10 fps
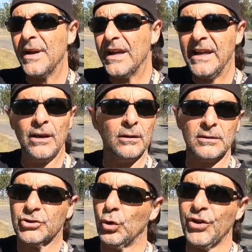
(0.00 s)

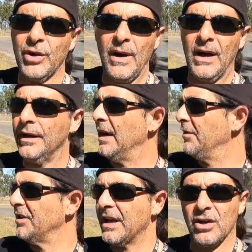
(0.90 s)
He'll sort you out and
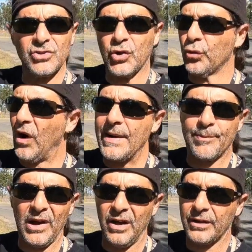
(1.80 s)
everything else. Great
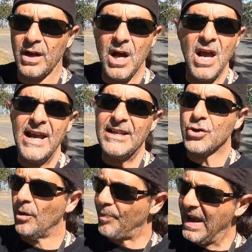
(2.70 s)
bloke. He's
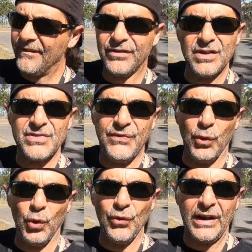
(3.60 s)
got pamphlets
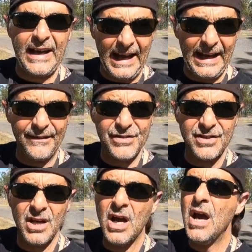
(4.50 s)
for the
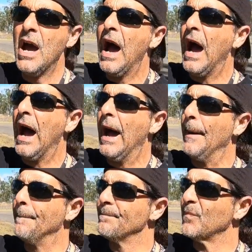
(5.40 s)
caves,
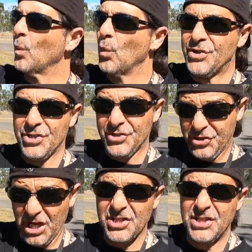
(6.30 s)
which is
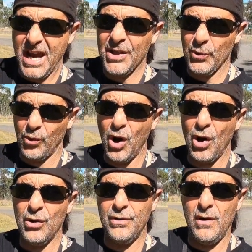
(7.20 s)
just down the
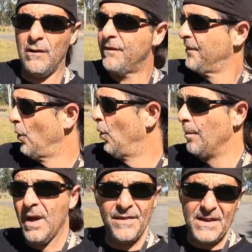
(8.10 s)
road
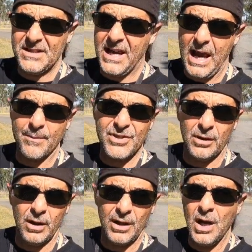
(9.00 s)
from this
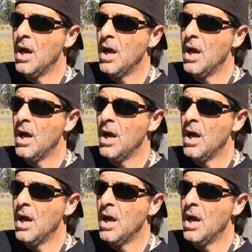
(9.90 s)
campsite.